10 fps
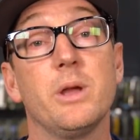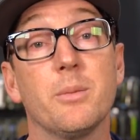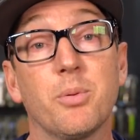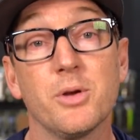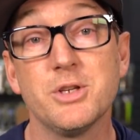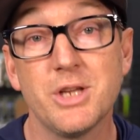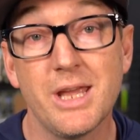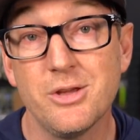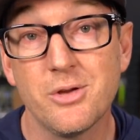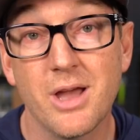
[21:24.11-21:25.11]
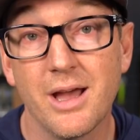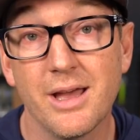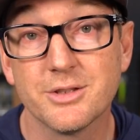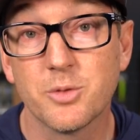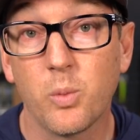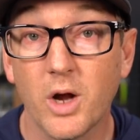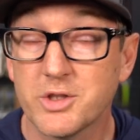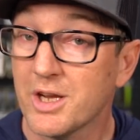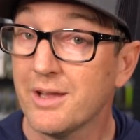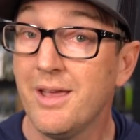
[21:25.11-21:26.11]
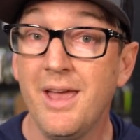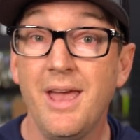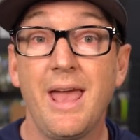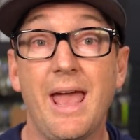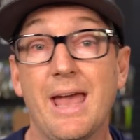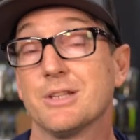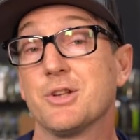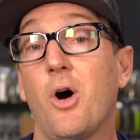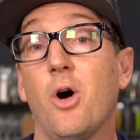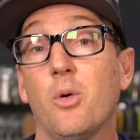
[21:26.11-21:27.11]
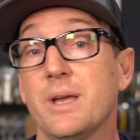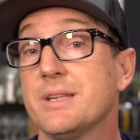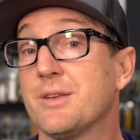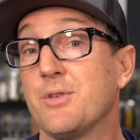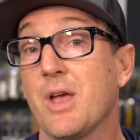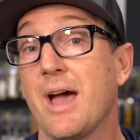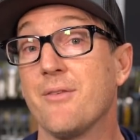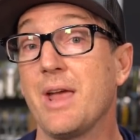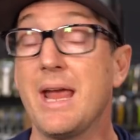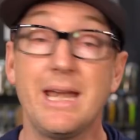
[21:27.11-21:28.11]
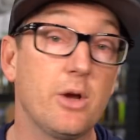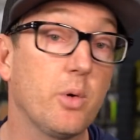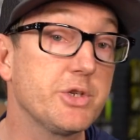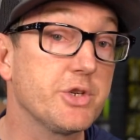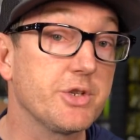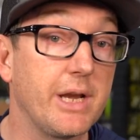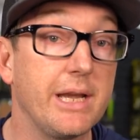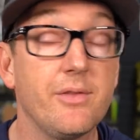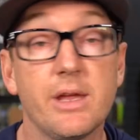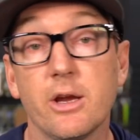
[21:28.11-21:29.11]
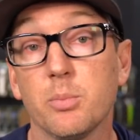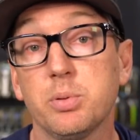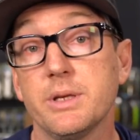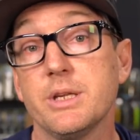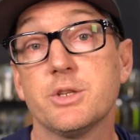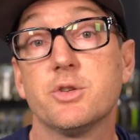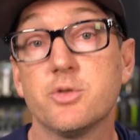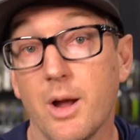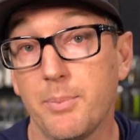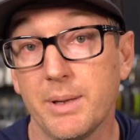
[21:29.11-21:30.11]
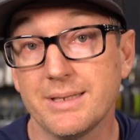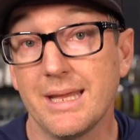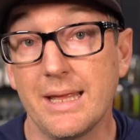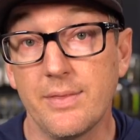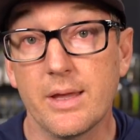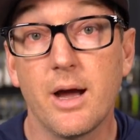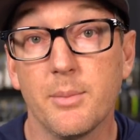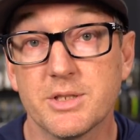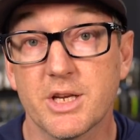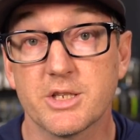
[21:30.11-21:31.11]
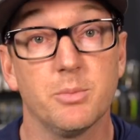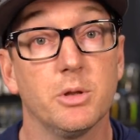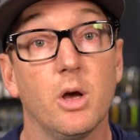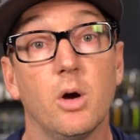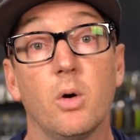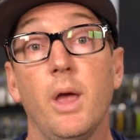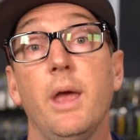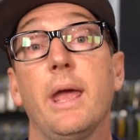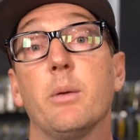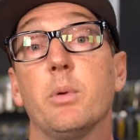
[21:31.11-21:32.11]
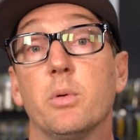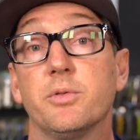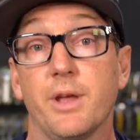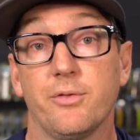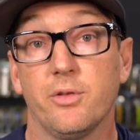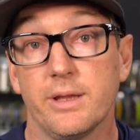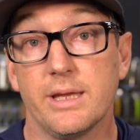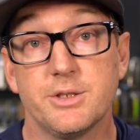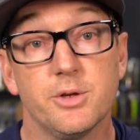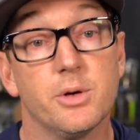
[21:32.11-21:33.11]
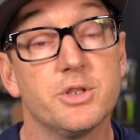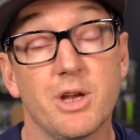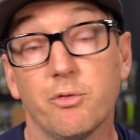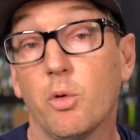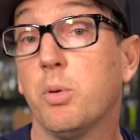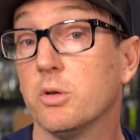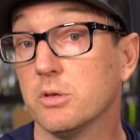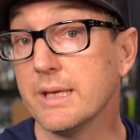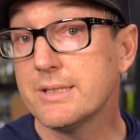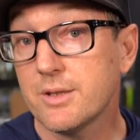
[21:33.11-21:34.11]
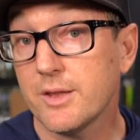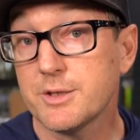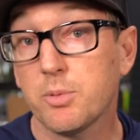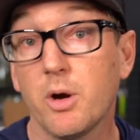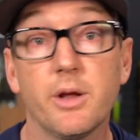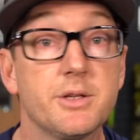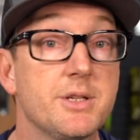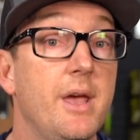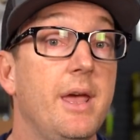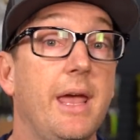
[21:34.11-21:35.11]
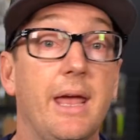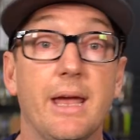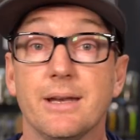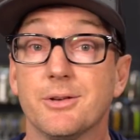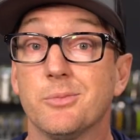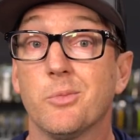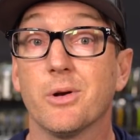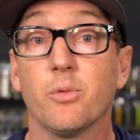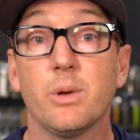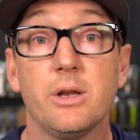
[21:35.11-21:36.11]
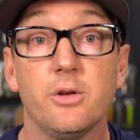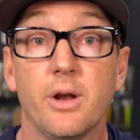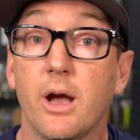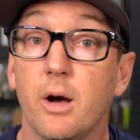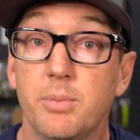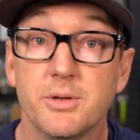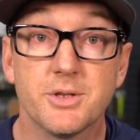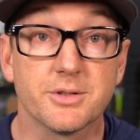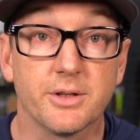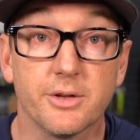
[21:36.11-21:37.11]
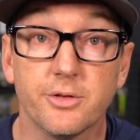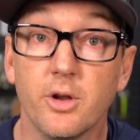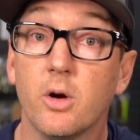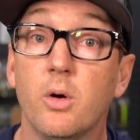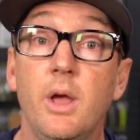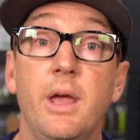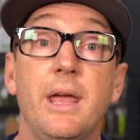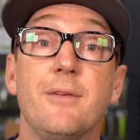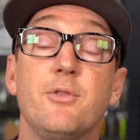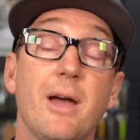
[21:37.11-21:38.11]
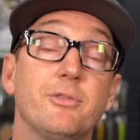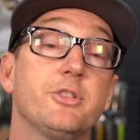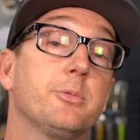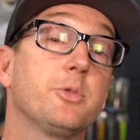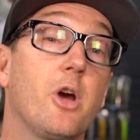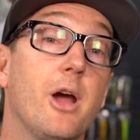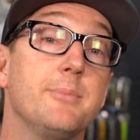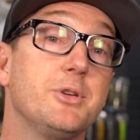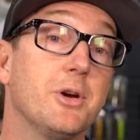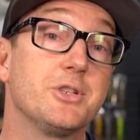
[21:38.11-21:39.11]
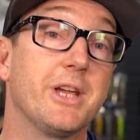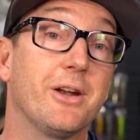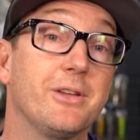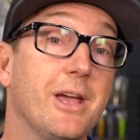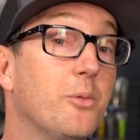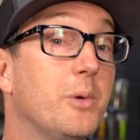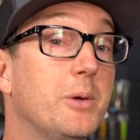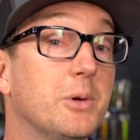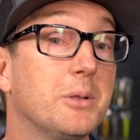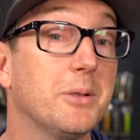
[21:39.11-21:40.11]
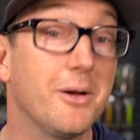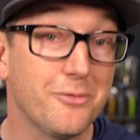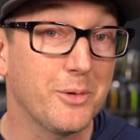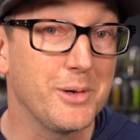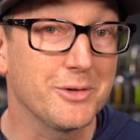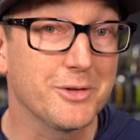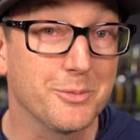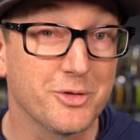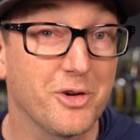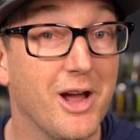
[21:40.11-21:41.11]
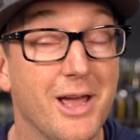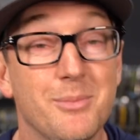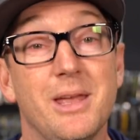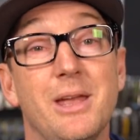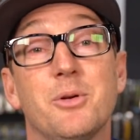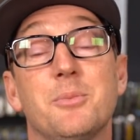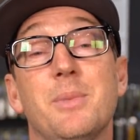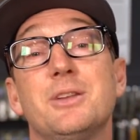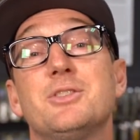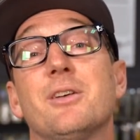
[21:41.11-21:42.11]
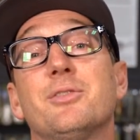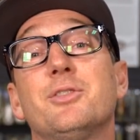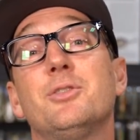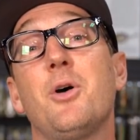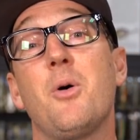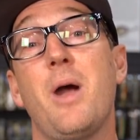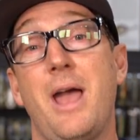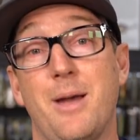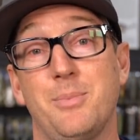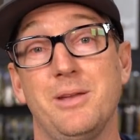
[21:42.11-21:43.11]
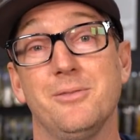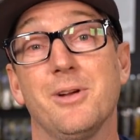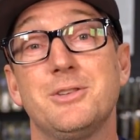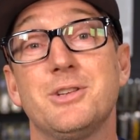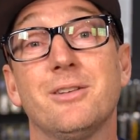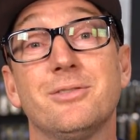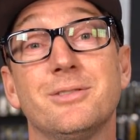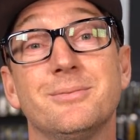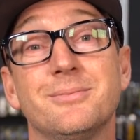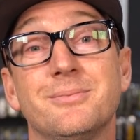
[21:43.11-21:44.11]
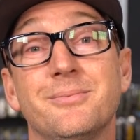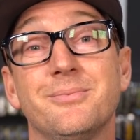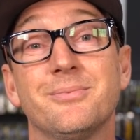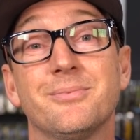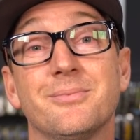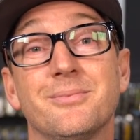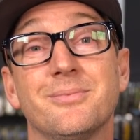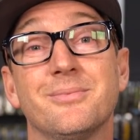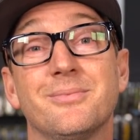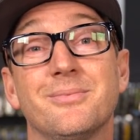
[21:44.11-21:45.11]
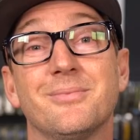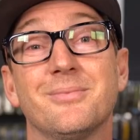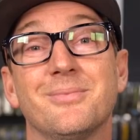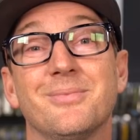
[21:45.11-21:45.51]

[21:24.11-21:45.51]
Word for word: We appreciate you guys watching. As always, if you have any questions on any of the gear, please drop it in the comment section below and we will definitely get to it. Jeff will put links to these products and whatever we can do to help, just let us know. If you haven't subscribed to our channel yet, we would love for you to subscribe. It would make Jeff so happy. Right, Jeff? Mm-hmm. Smiling with glee.